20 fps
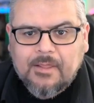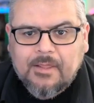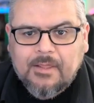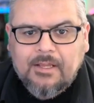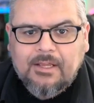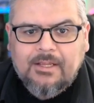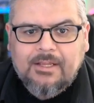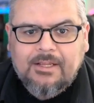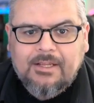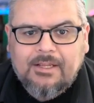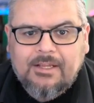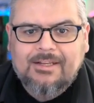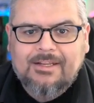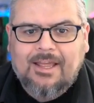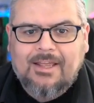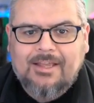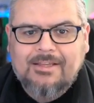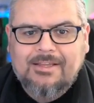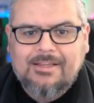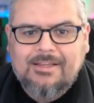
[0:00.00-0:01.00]
Last
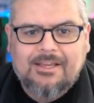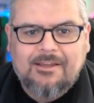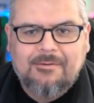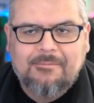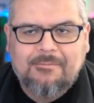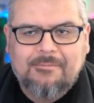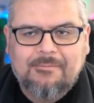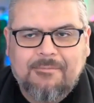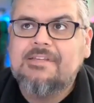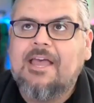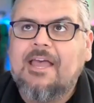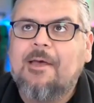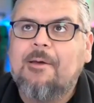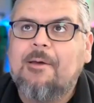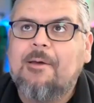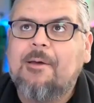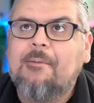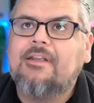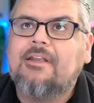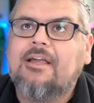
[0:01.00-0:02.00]
time this happened,
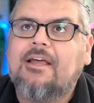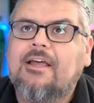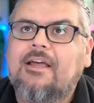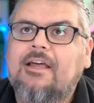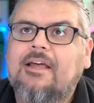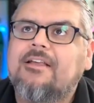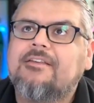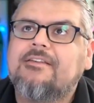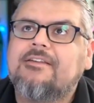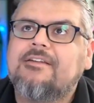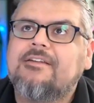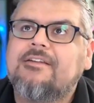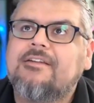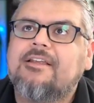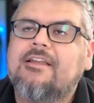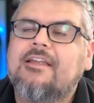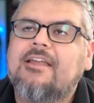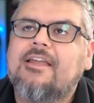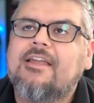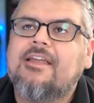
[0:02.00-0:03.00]
I accidentally
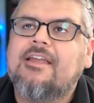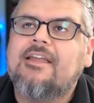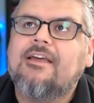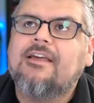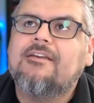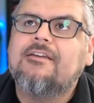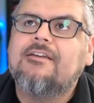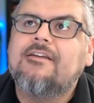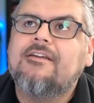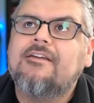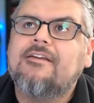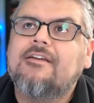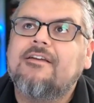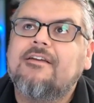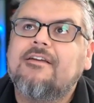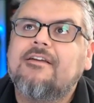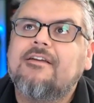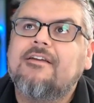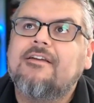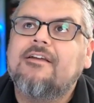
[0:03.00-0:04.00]
had
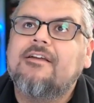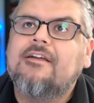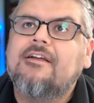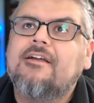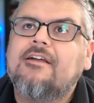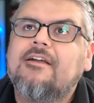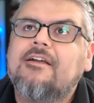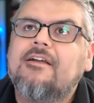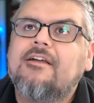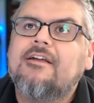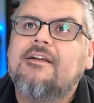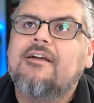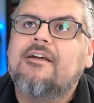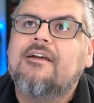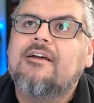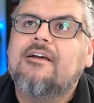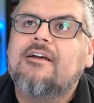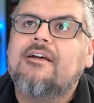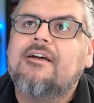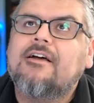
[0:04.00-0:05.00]

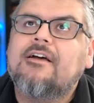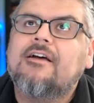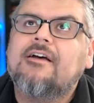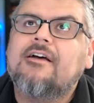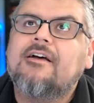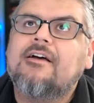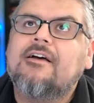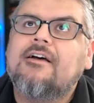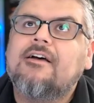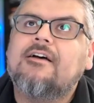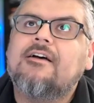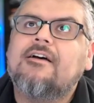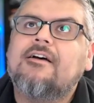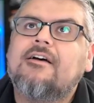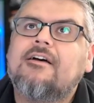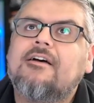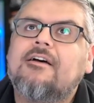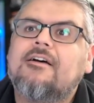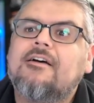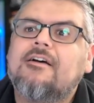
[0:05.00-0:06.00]
let
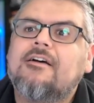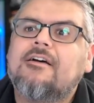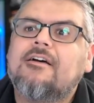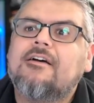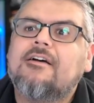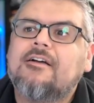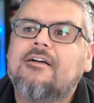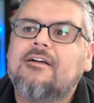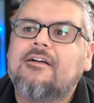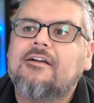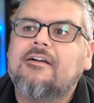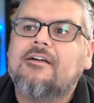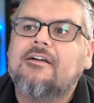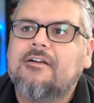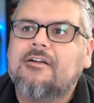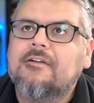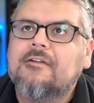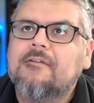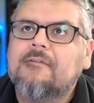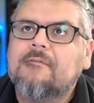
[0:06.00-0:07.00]

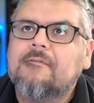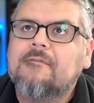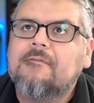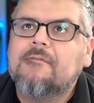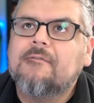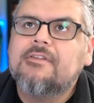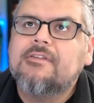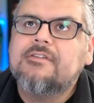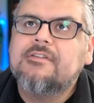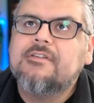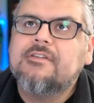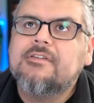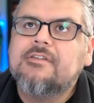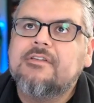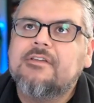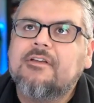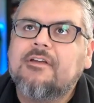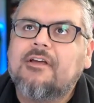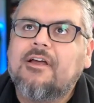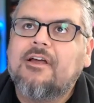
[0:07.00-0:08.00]
me see. I
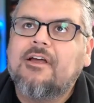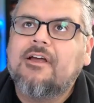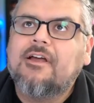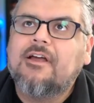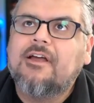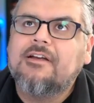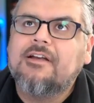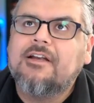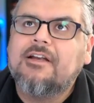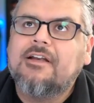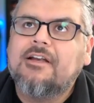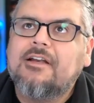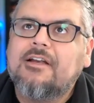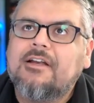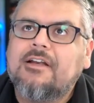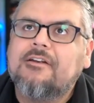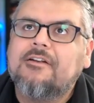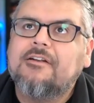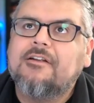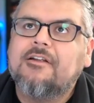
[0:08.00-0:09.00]
accidentally had
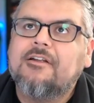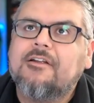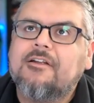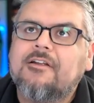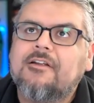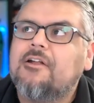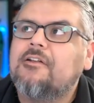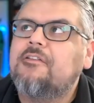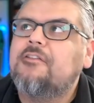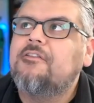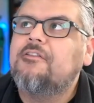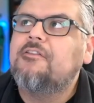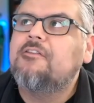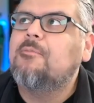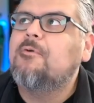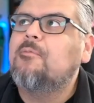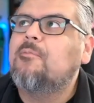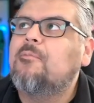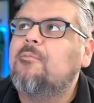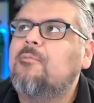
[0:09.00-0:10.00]
a double
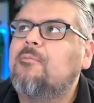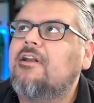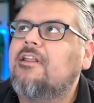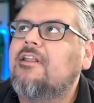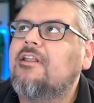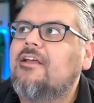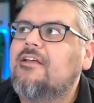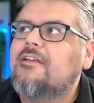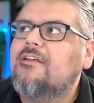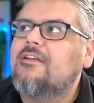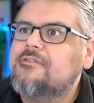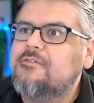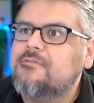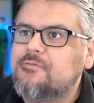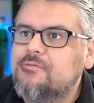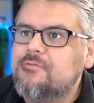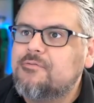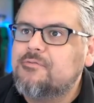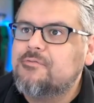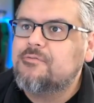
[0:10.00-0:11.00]
broadcast of
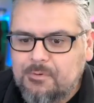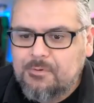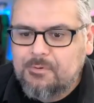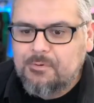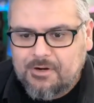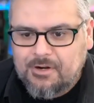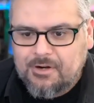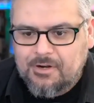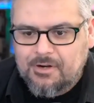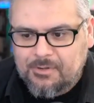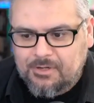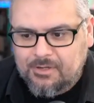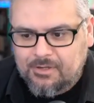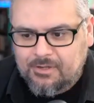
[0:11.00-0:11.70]
StreamYard happening.